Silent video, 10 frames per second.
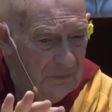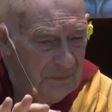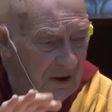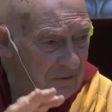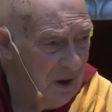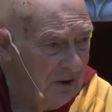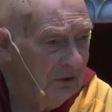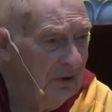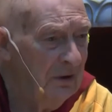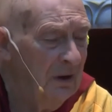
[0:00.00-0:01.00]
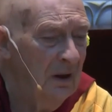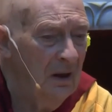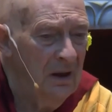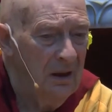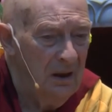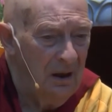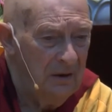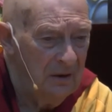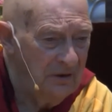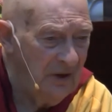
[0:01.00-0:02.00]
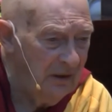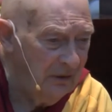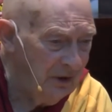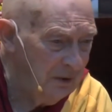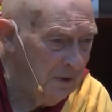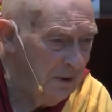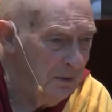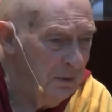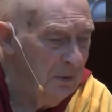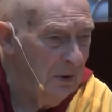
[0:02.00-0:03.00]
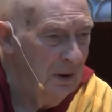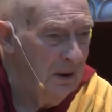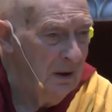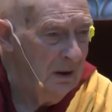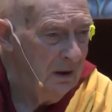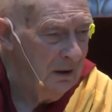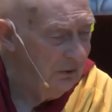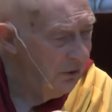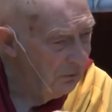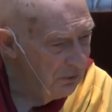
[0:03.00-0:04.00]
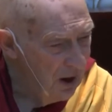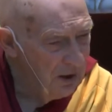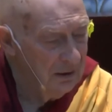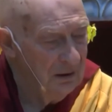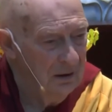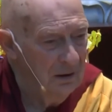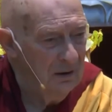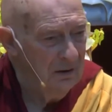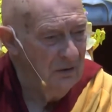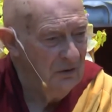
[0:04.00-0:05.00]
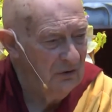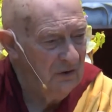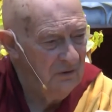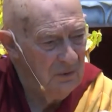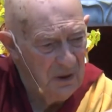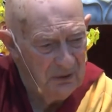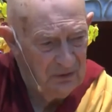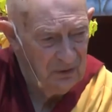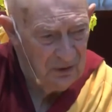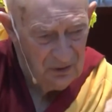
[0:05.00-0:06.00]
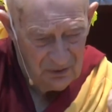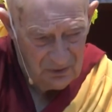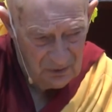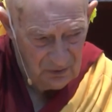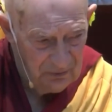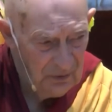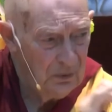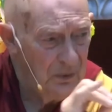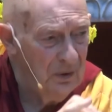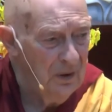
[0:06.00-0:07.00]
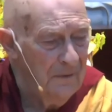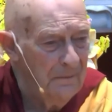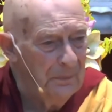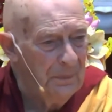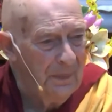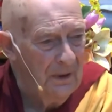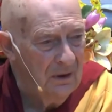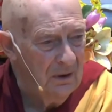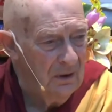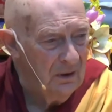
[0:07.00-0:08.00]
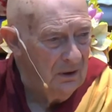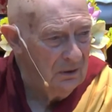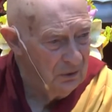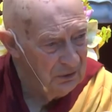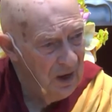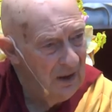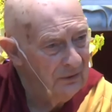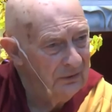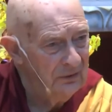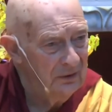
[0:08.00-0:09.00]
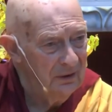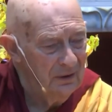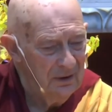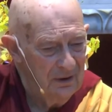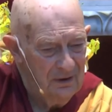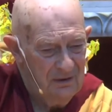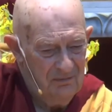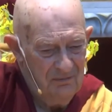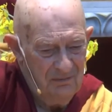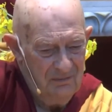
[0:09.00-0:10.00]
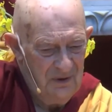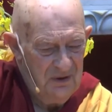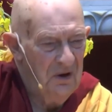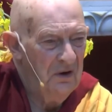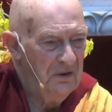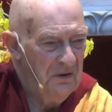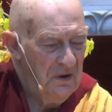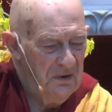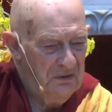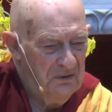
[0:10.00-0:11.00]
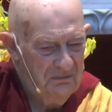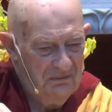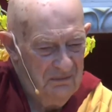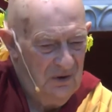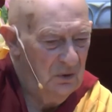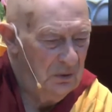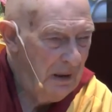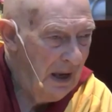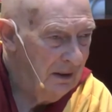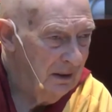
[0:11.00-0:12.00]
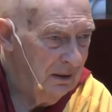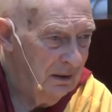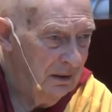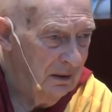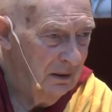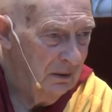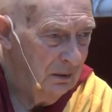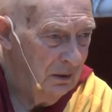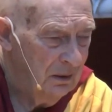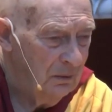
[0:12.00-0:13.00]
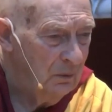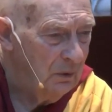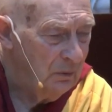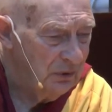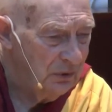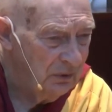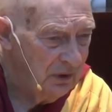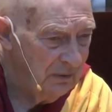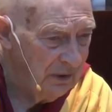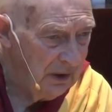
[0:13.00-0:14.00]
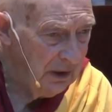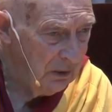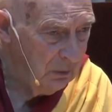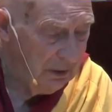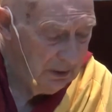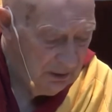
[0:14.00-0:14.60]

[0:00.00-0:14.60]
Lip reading: have medicine and there are 10 sick people, it's not right to just give the medicine to a few who look nice, but not to those who look bad. We should give it equally